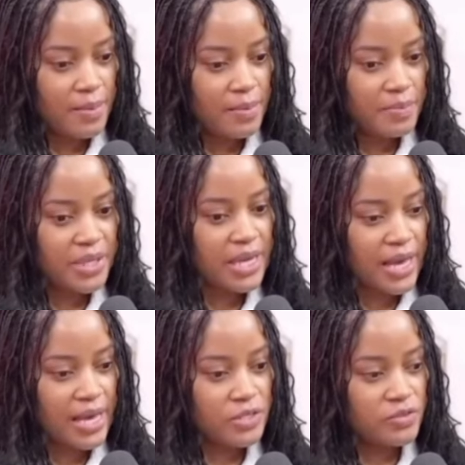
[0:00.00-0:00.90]
and that
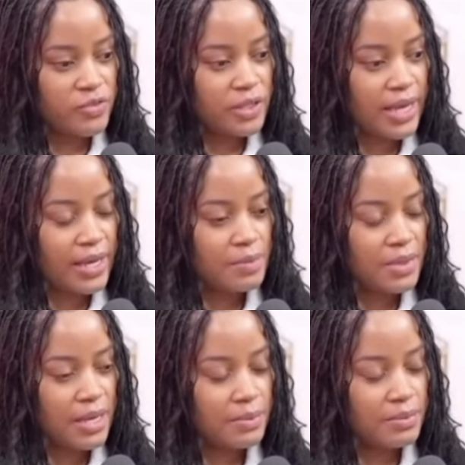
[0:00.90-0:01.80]
she doesn't offer